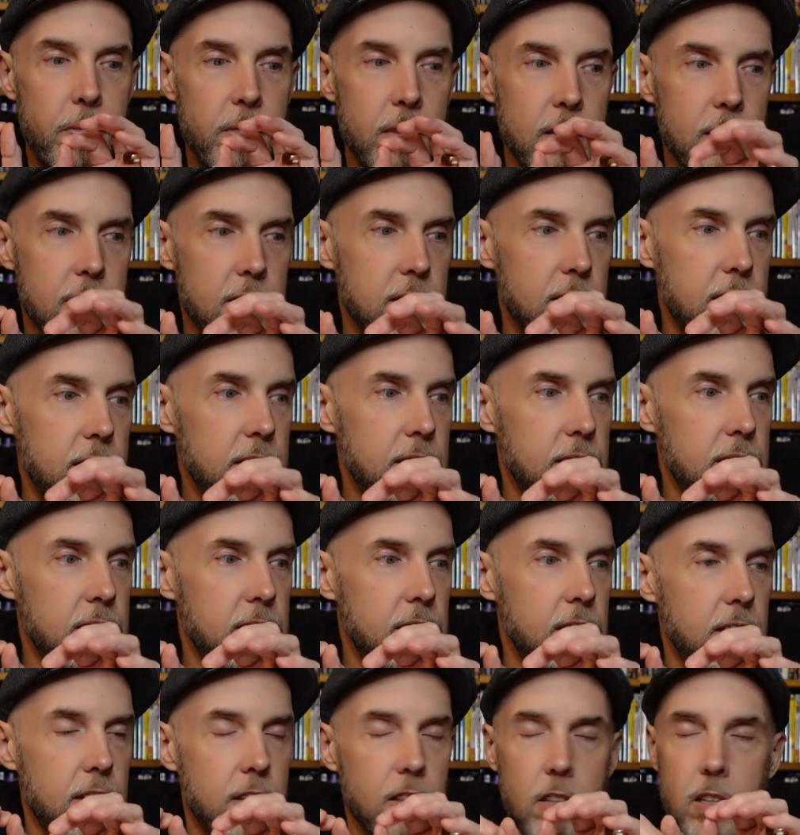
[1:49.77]
this
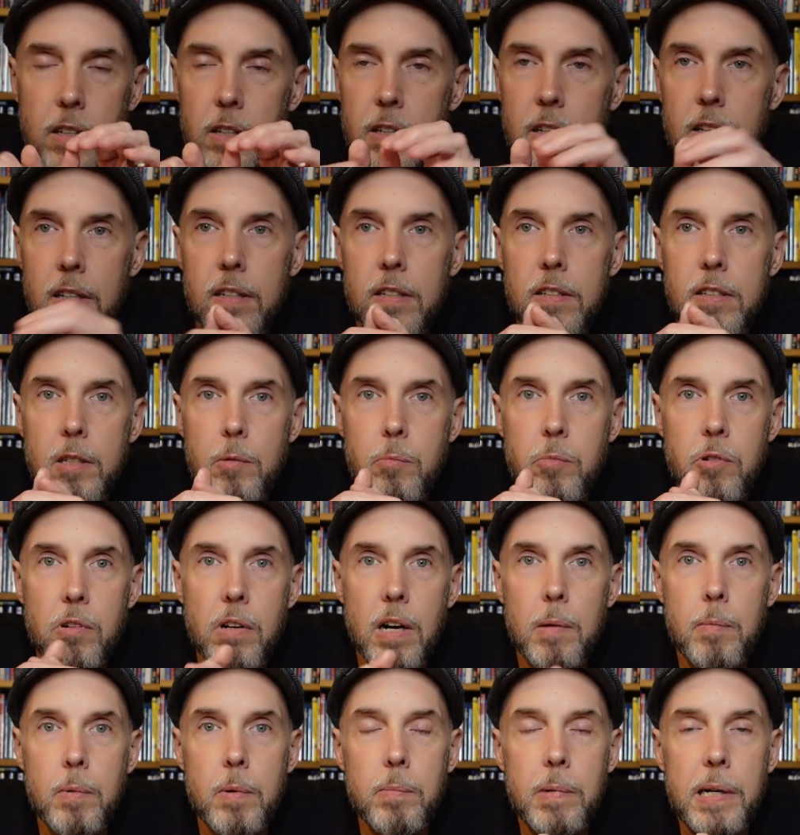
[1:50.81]
is the
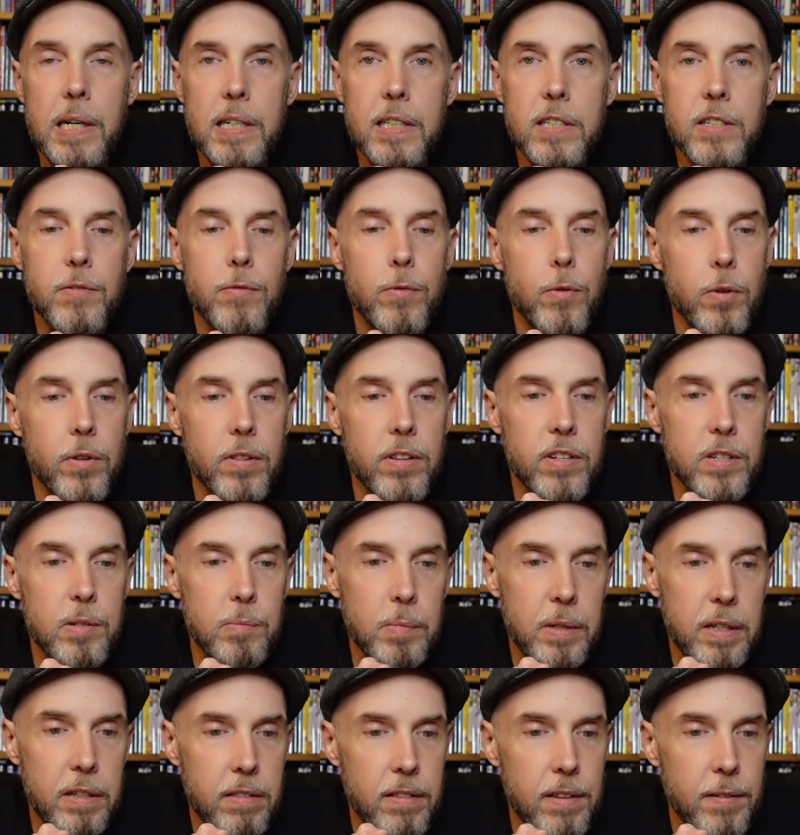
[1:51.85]
subscriber box for this
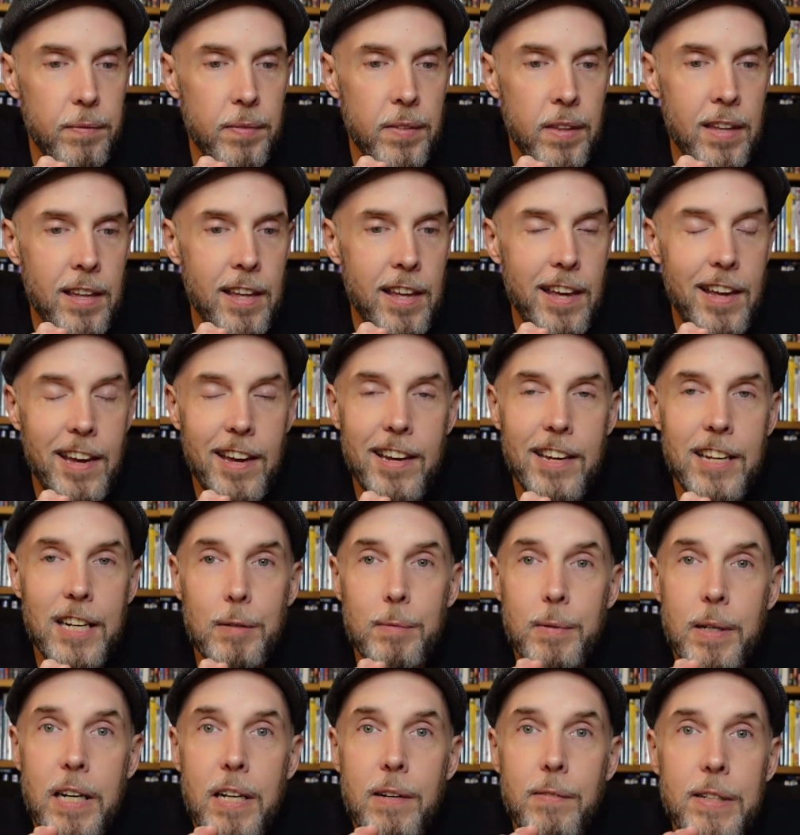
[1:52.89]
month, and
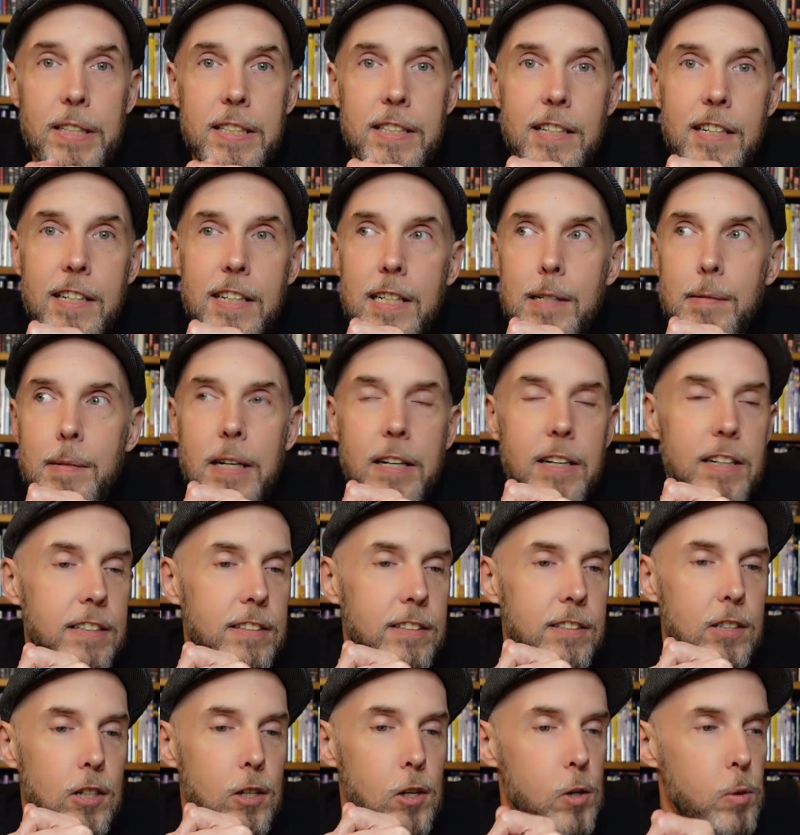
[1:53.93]
I'm kind of excited about
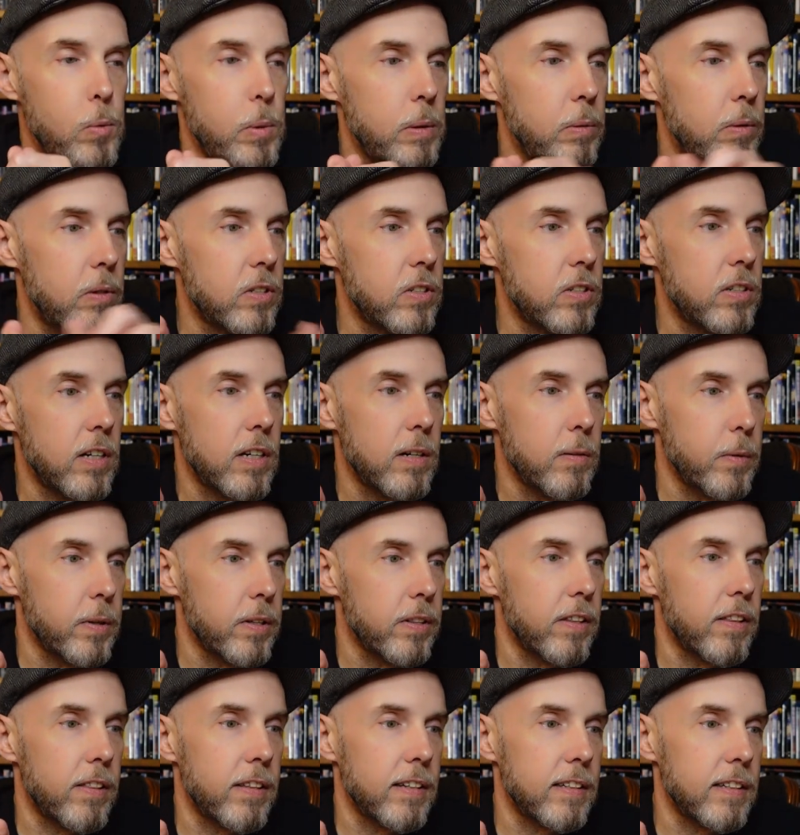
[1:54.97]
it. So we will start
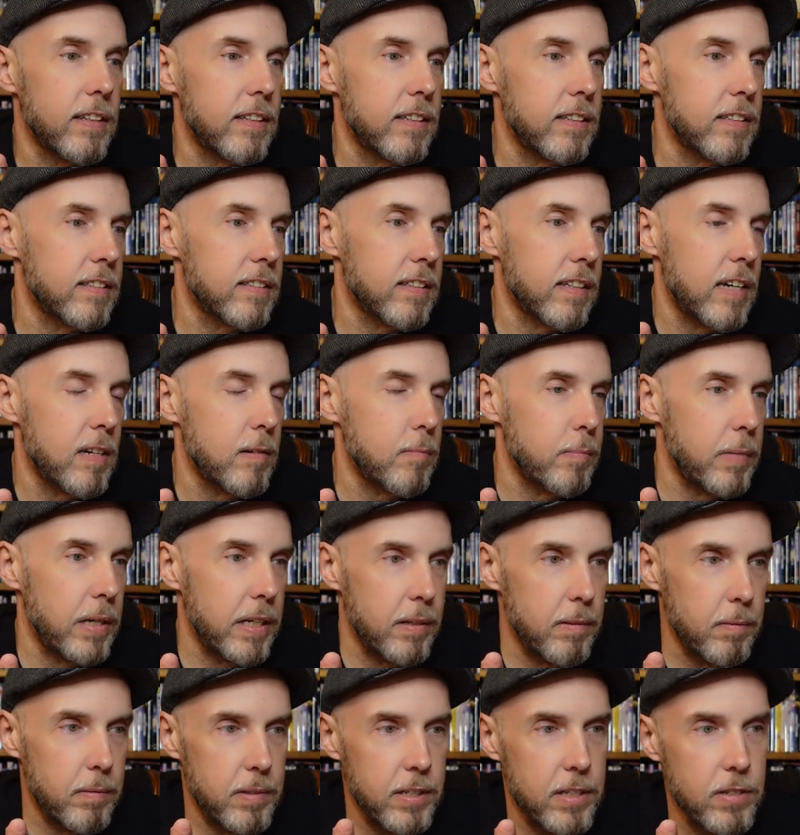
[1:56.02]
with the thing that has got
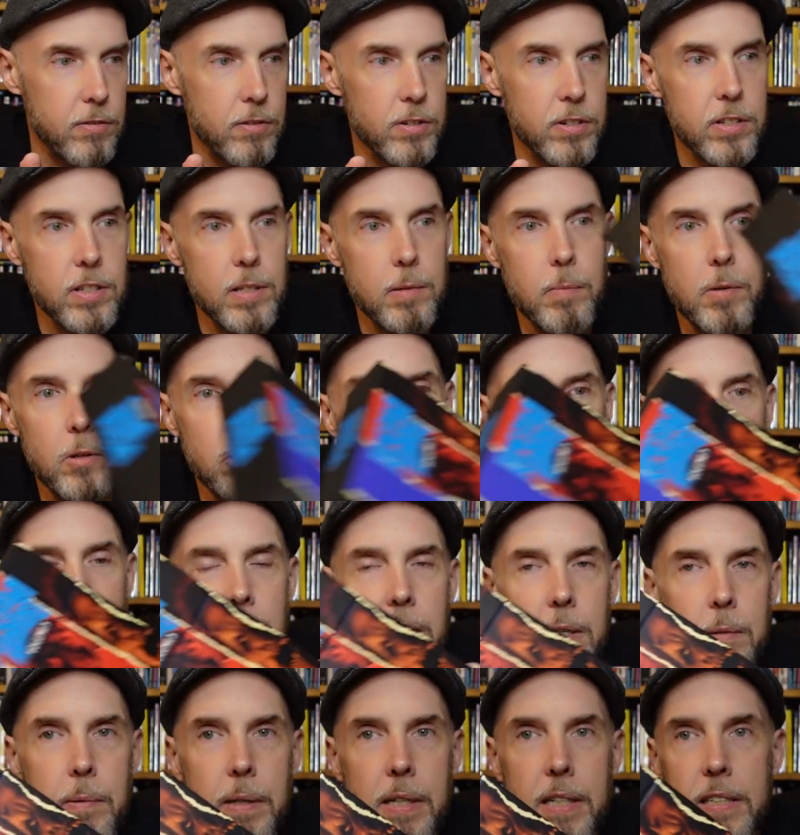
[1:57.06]
my interest the most
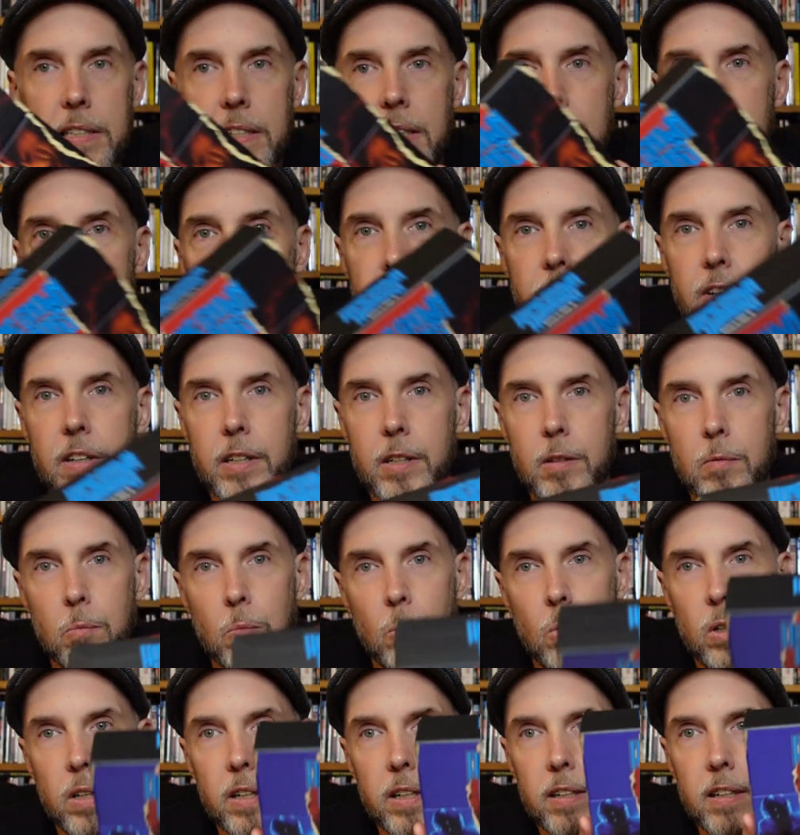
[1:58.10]
piqued, because I have
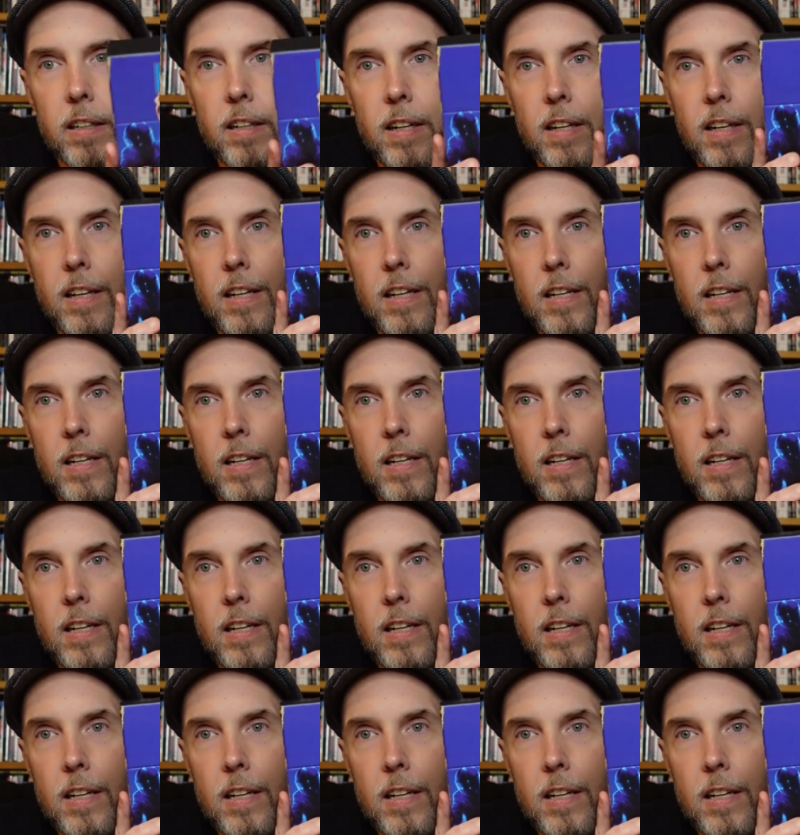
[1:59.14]
Volume 1,